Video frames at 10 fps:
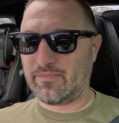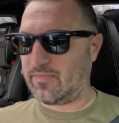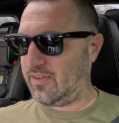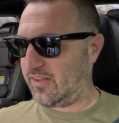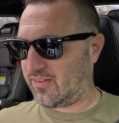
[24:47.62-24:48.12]

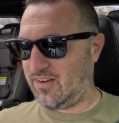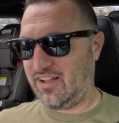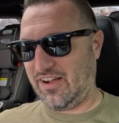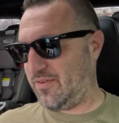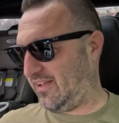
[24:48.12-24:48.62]
As long,
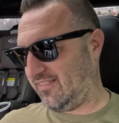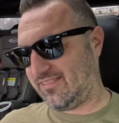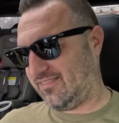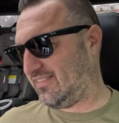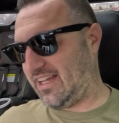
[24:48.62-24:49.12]
I mean,
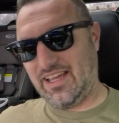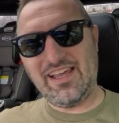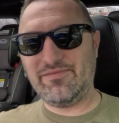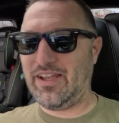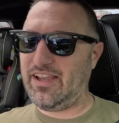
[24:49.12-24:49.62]

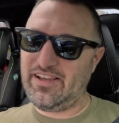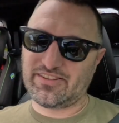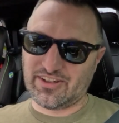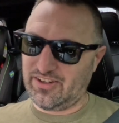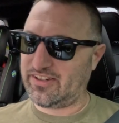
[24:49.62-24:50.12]
he's
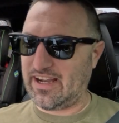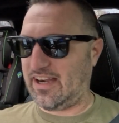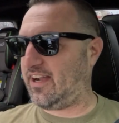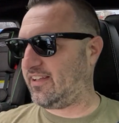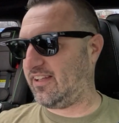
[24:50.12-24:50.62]
a good
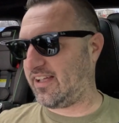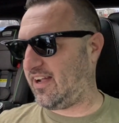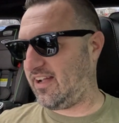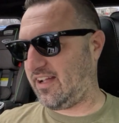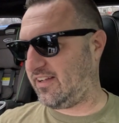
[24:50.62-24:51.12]
guy. Like,
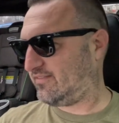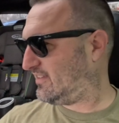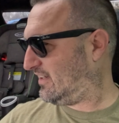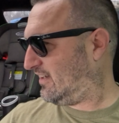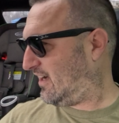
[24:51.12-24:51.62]
I
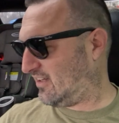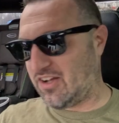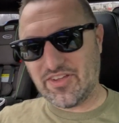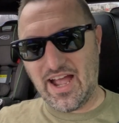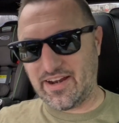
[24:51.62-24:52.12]

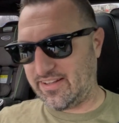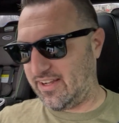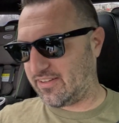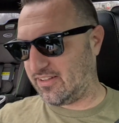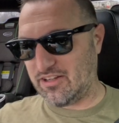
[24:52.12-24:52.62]
love the guy to
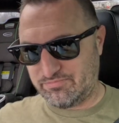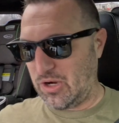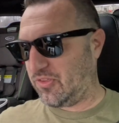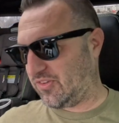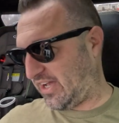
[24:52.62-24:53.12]
death. I love
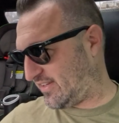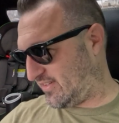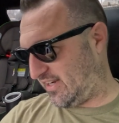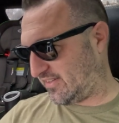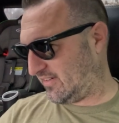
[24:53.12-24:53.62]
both those guys to
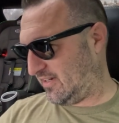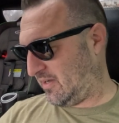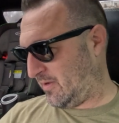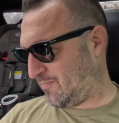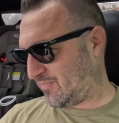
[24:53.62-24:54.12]
death.
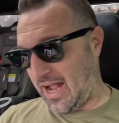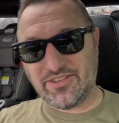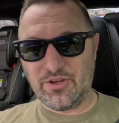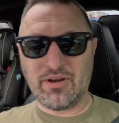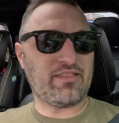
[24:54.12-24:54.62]
I'd
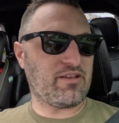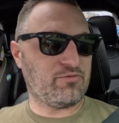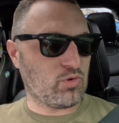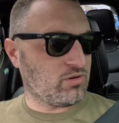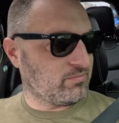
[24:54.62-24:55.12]
do anything
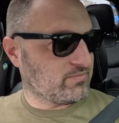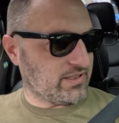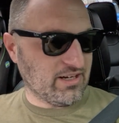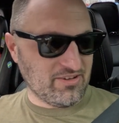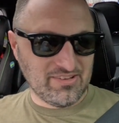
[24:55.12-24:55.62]
for him,
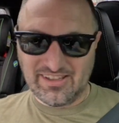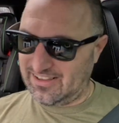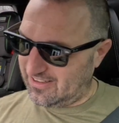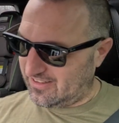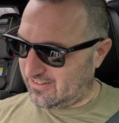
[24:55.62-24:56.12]
you know,
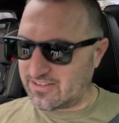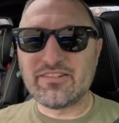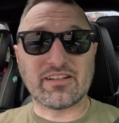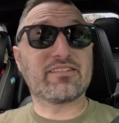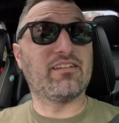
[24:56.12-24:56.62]
to
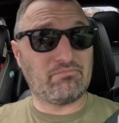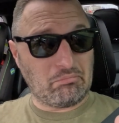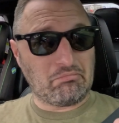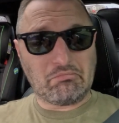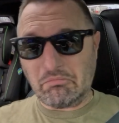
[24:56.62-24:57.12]
an extent.
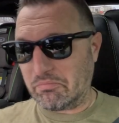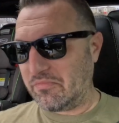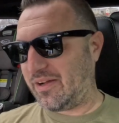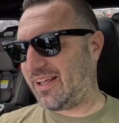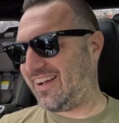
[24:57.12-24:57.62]

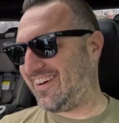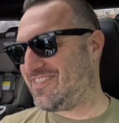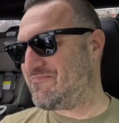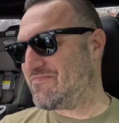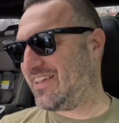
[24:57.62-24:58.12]
But
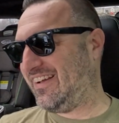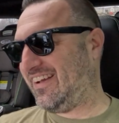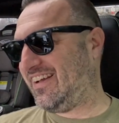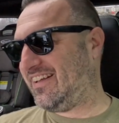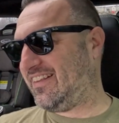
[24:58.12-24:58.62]

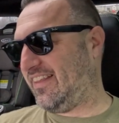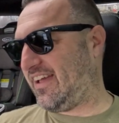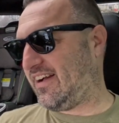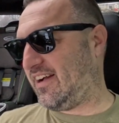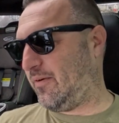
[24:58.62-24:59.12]

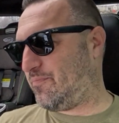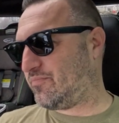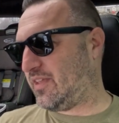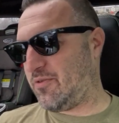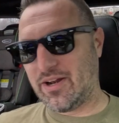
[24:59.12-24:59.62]

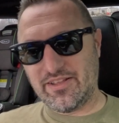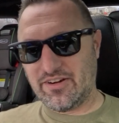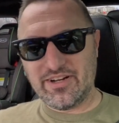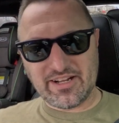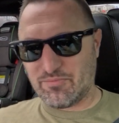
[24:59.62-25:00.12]
he went in there
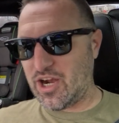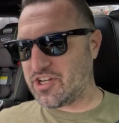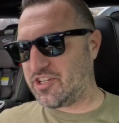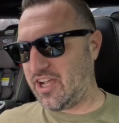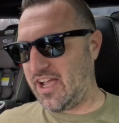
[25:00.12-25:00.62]
and did a
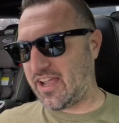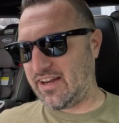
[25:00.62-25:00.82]
compression check, and I